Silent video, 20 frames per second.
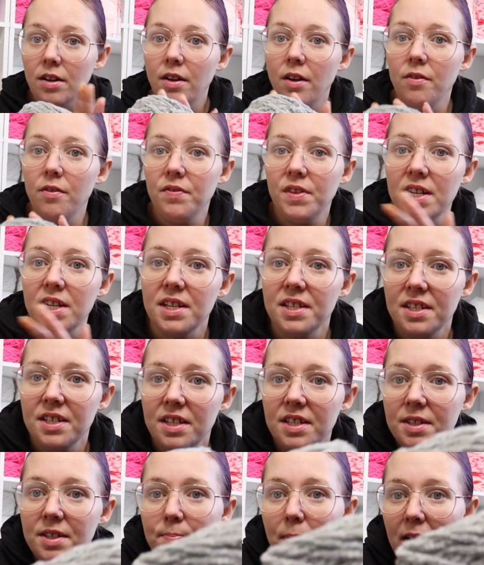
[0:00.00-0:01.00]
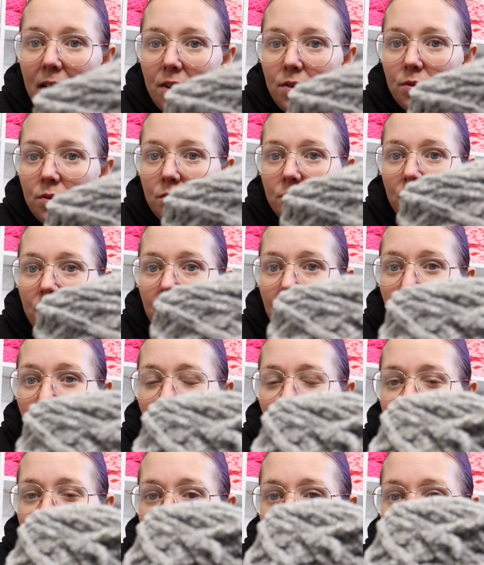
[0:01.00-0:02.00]
of this speckled
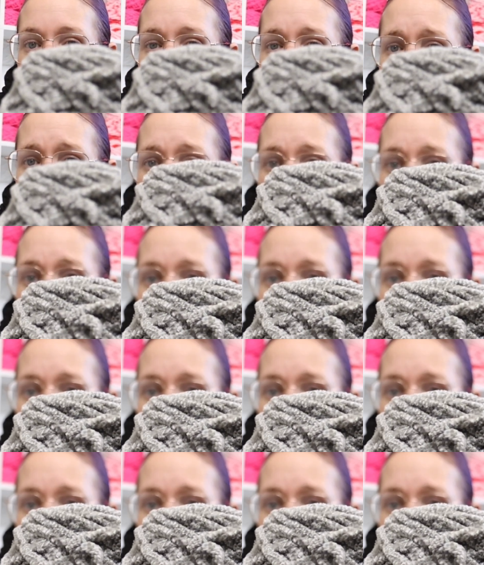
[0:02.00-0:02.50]
grey,